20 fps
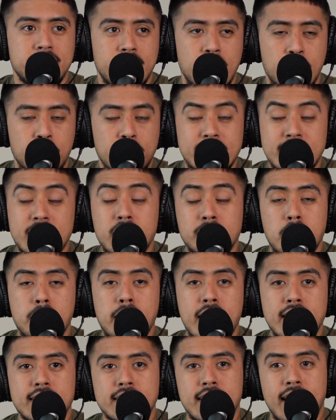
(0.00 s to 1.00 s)
and we send them the
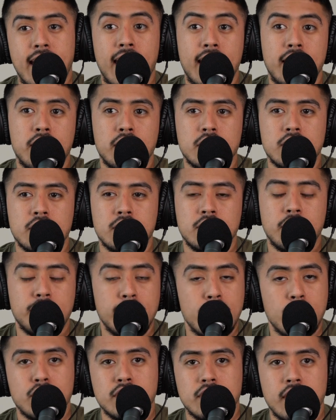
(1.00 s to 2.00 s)
message like, hey, the
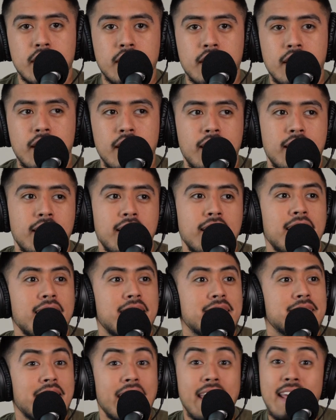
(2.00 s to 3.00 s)
vehicle's done,
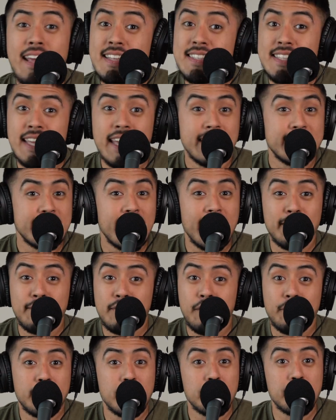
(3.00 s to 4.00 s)
it could take
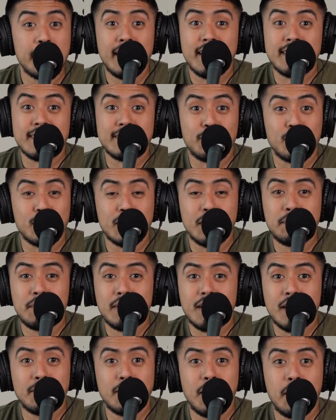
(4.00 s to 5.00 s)
10-15 minutes for them
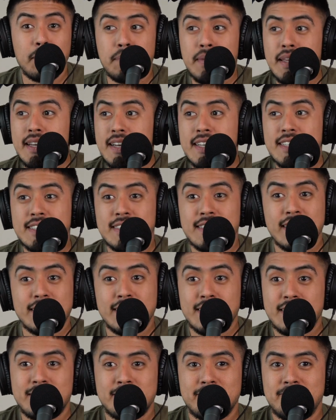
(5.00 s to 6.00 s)
to come up, because it
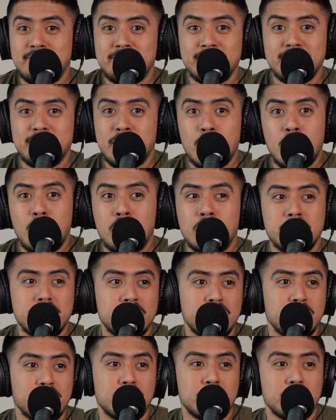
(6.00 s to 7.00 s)
just,
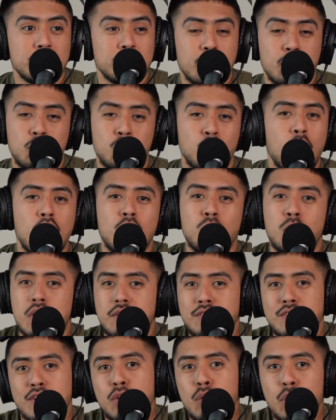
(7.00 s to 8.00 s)
one,
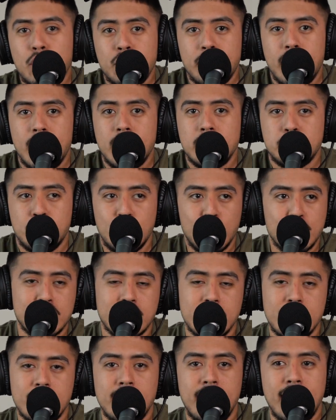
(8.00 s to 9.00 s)
whatever they're doing, right,
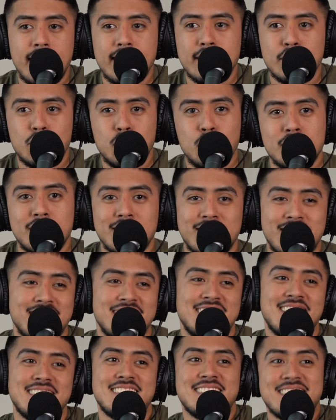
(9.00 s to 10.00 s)
personally, and then two is
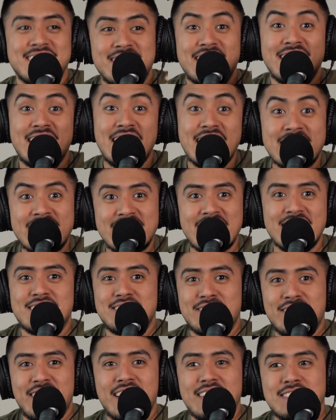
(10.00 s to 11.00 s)
just the
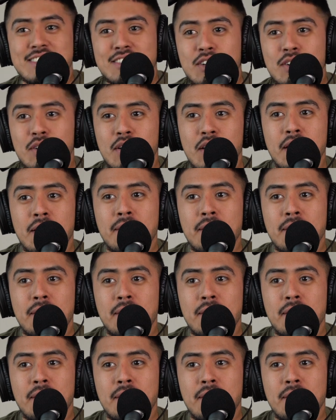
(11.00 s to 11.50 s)
distance, right? So